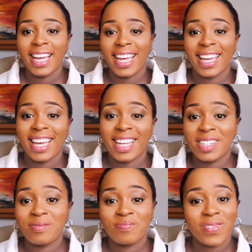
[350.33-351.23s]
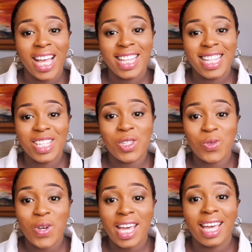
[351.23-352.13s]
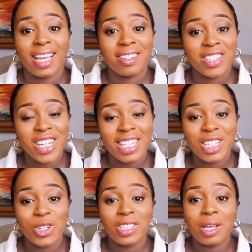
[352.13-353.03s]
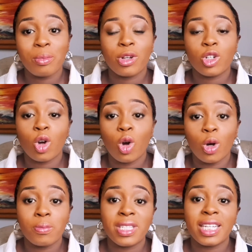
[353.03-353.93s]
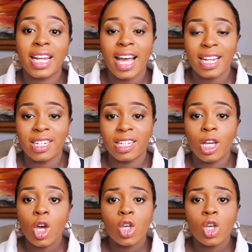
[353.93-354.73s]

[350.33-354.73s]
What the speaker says: Again, this is where charting your temperature comes in handy.